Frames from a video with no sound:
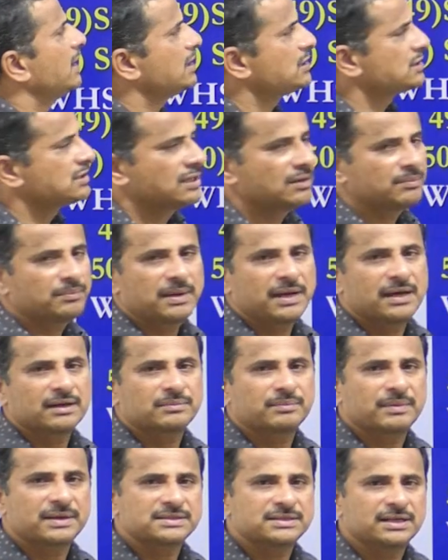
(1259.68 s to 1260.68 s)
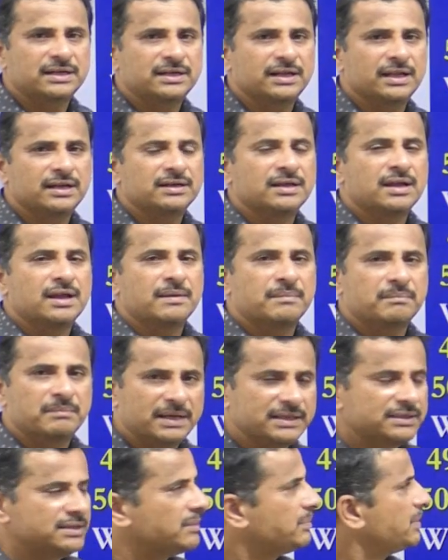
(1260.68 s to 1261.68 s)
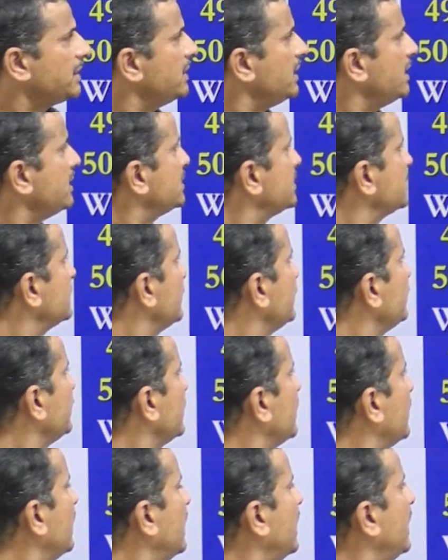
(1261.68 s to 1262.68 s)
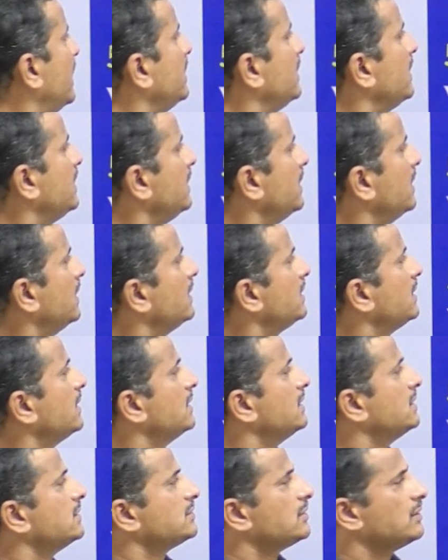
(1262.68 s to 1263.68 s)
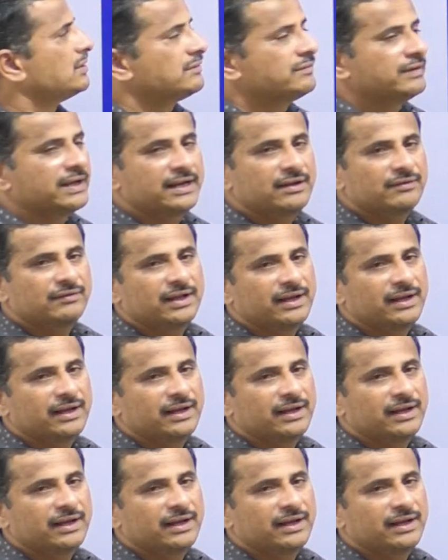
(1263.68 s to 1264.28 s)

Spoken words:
National Park present in Madhya Pradesh. And here, so very